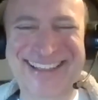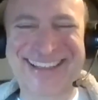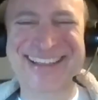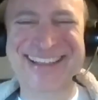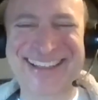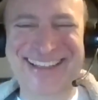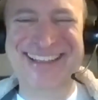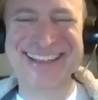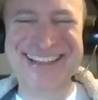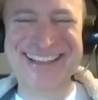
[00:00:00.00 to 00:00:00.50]

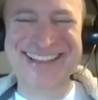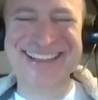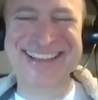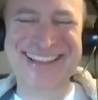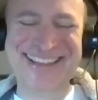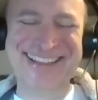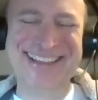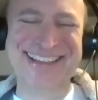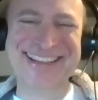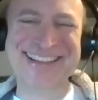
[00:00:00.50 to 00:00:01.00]
Although I
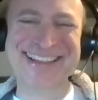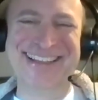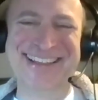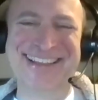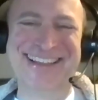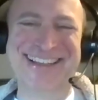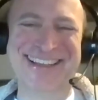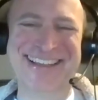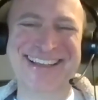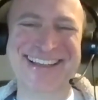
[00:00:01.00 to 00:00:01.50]
don't
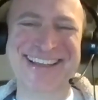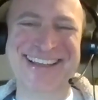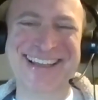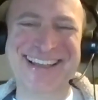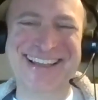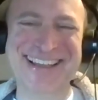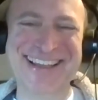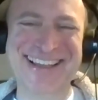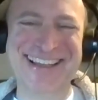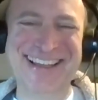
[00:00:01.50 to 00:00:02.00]
know how
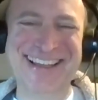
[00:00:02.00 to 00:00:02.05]
you could